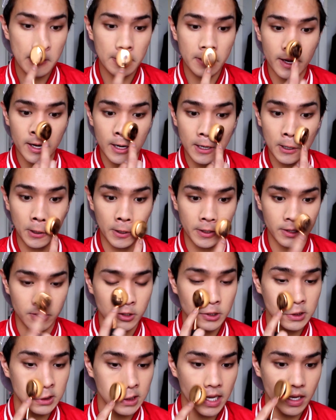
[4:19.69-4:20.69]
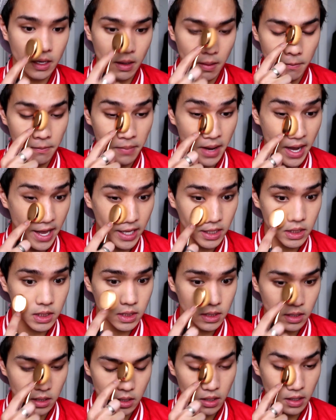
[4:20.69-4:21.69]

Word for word: than it already looks like, but